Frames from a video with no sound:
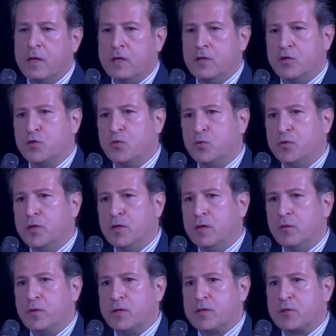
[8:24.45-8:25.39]
Junie
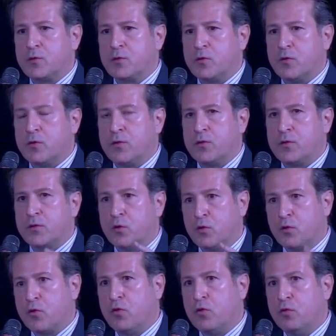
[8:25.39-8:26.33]
was the
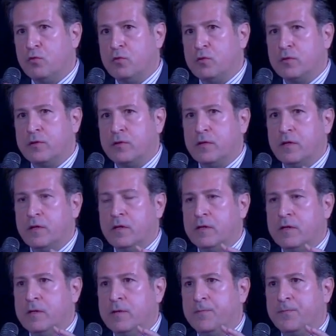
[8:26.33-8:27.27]
so-called
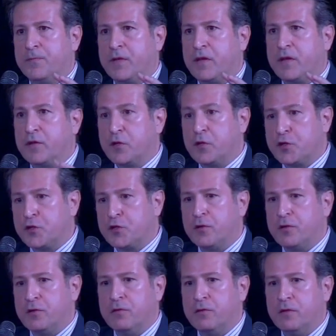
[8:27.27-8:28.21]

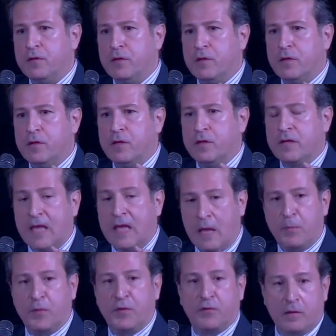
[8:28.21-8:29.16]
Christian
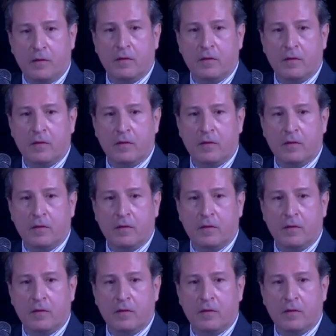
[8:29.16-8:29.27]
capital